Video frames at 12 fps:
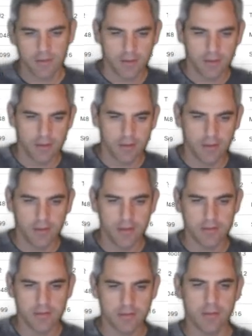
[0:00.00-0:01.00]
And ICE
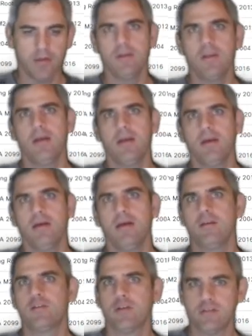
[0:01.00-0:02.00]
says, oh yeah, I
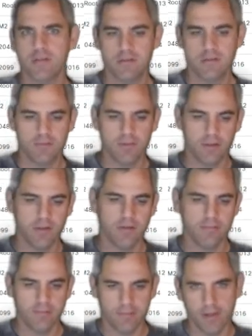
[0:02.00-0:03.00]
trust that certificate.
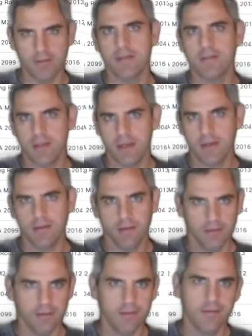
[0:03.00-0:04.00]
In fact, I signed
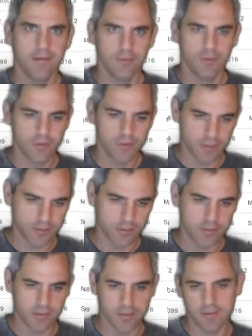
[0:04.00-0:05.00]
it. Of course I
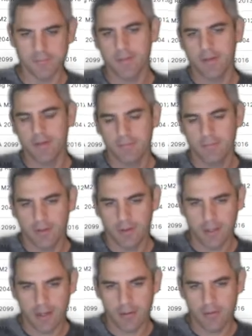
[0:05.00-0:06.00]
trust it.
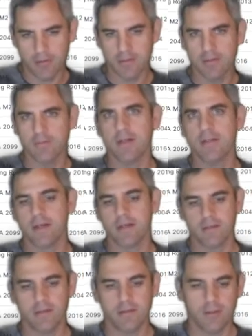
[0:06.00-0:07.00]
Allow this device onto
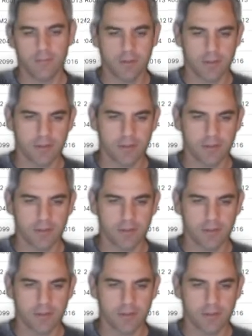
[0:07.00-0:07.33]
the network.